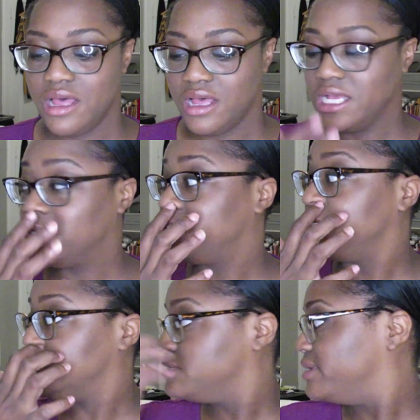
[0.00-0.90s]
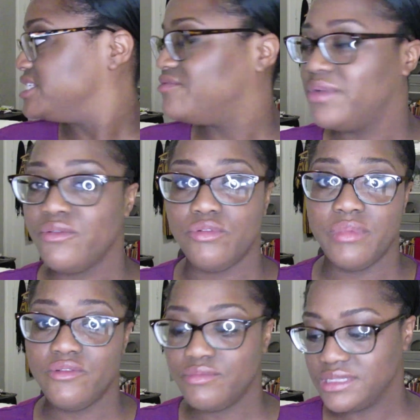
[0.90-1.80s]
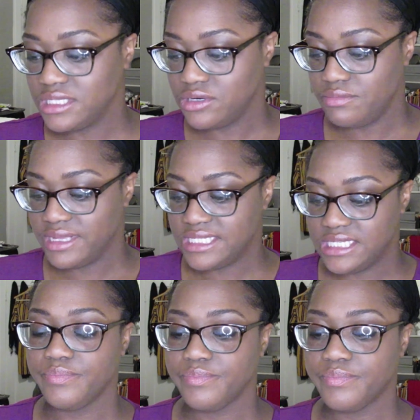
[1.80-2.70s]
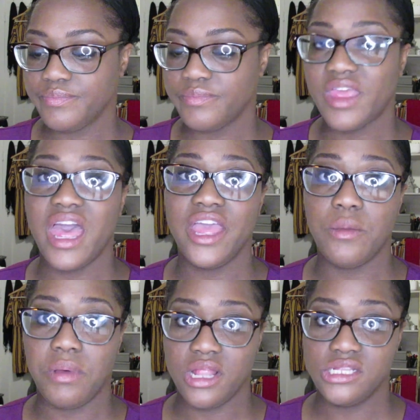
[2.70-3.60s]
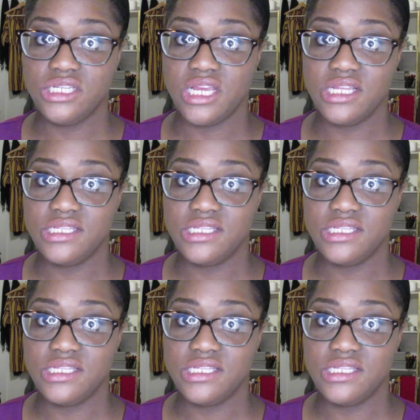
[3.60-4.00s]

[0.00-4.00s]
Excuse the mess of my room. My room is a little messy. So I apologize.